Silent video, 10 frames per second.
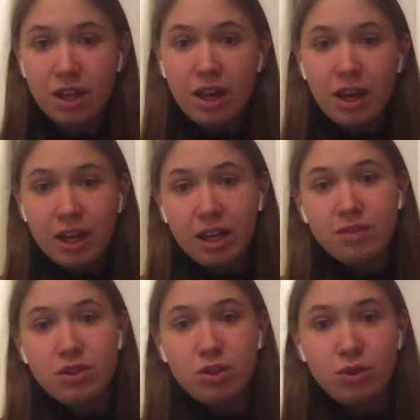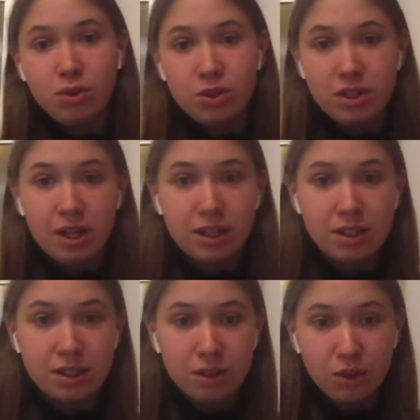It gives you
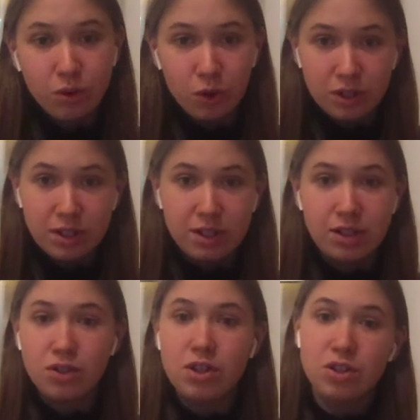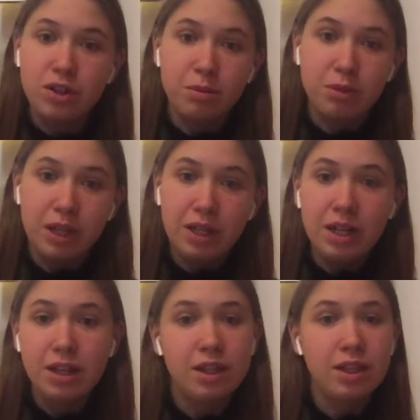6 courses that you need to complete,
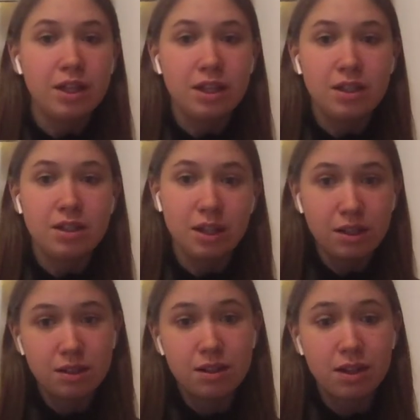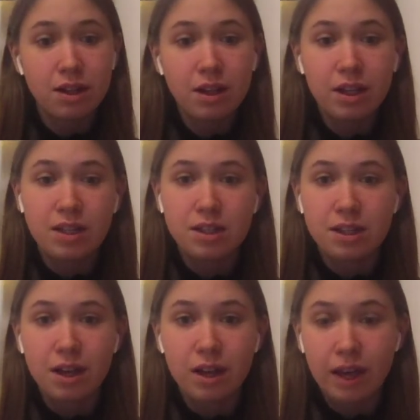and the 6th is
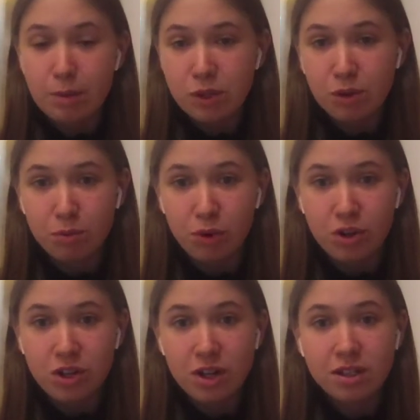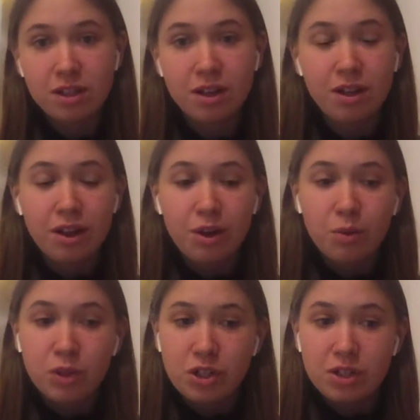a capstone project,
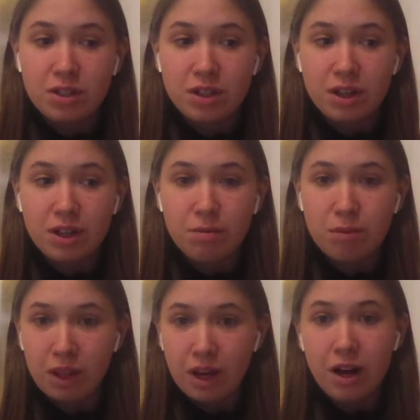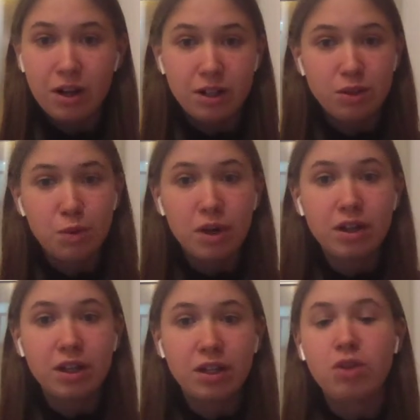which is the hardest
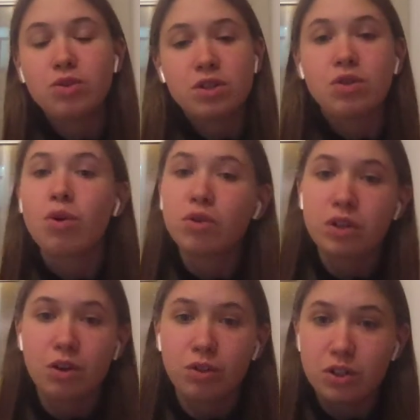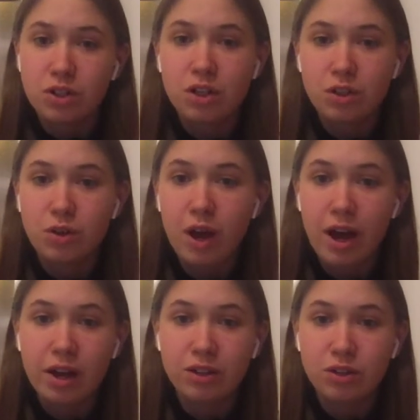one. It uses all the knowledge that you
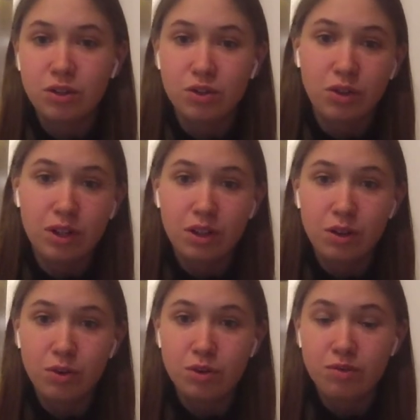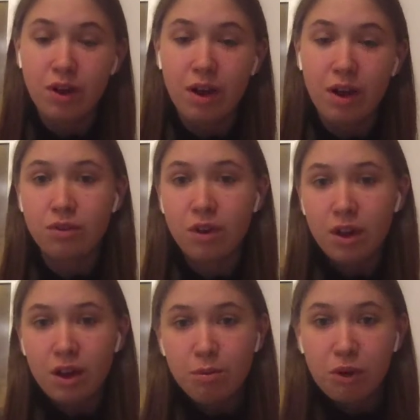had during those 5
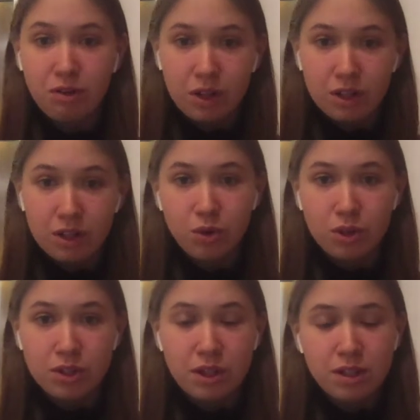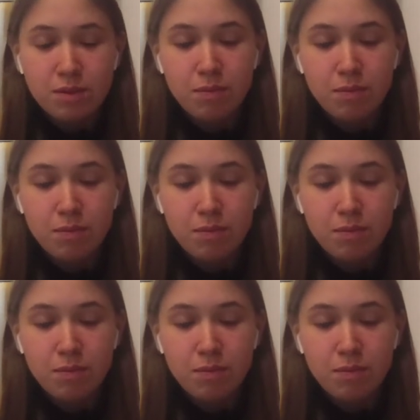previous courses.